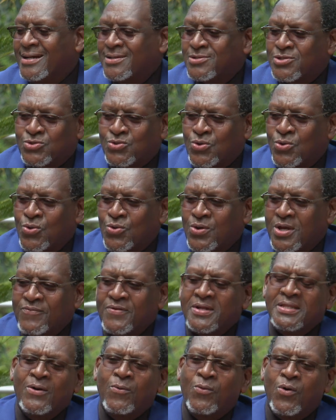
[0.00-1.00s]
So
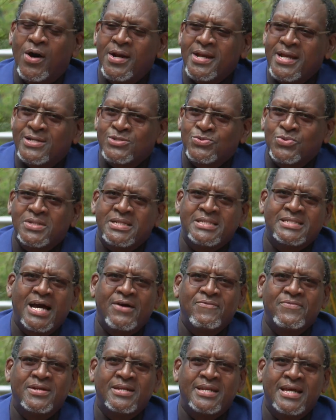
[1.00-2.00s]
even the warriors wouldn't
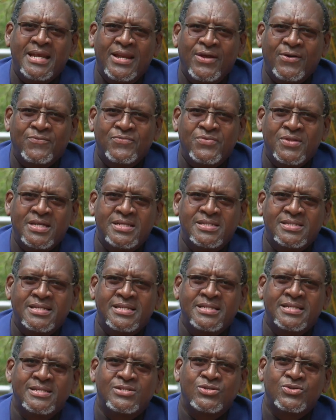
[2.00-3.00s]
have any of this.
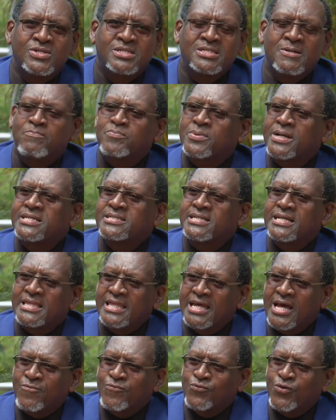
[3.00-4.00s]
And it is not surprising,
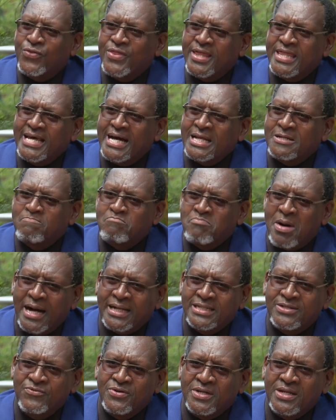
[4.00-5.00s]
therefore, that that
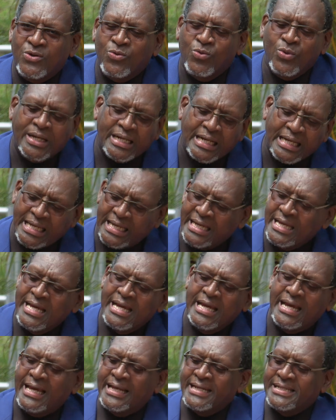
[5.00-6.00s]
pact very quickly
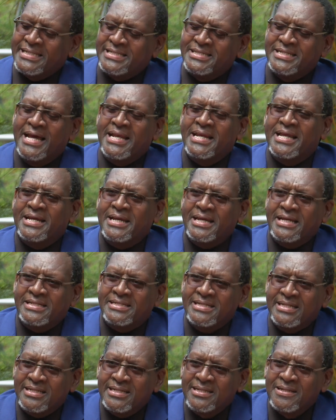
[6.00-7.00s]

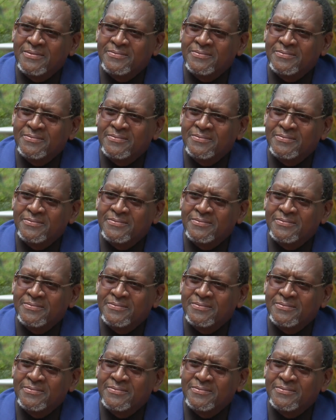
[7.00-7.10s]
degenerated.